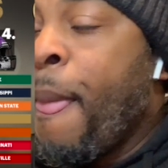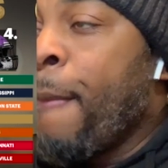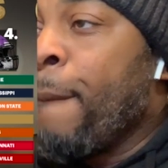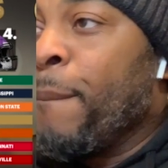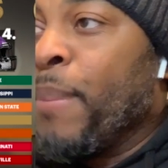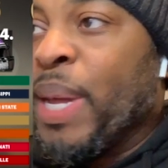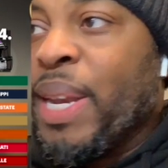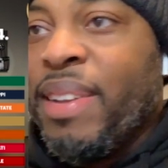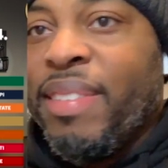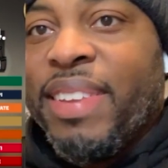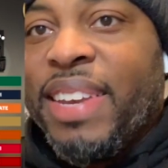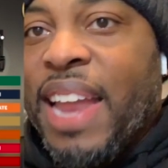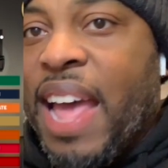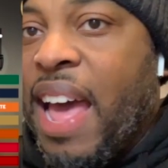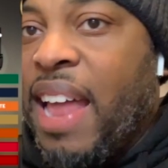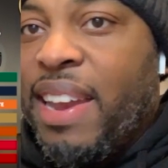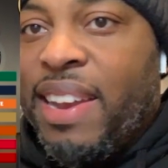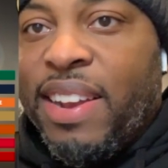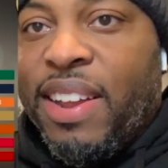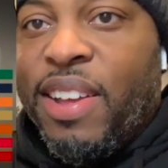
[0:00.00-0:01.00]
but it's
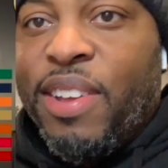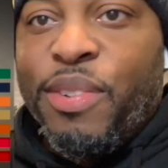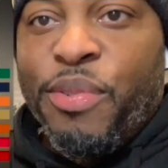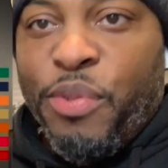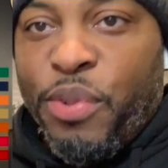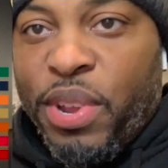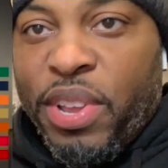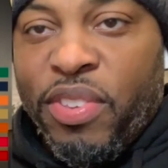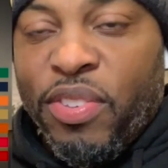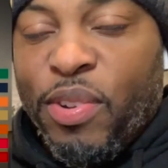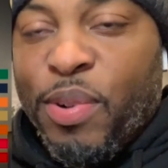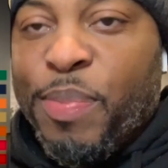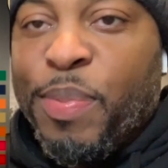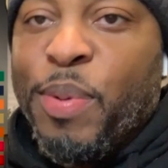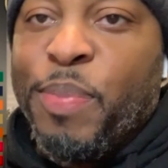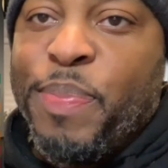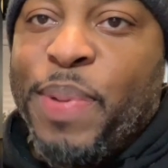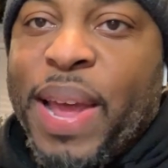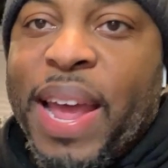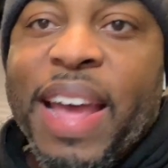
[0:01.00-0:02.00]
not an
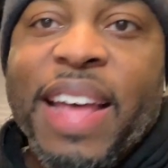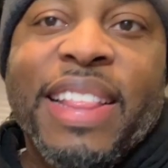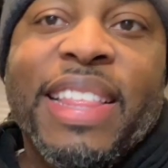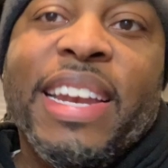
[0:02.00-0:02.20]
unreasonable path.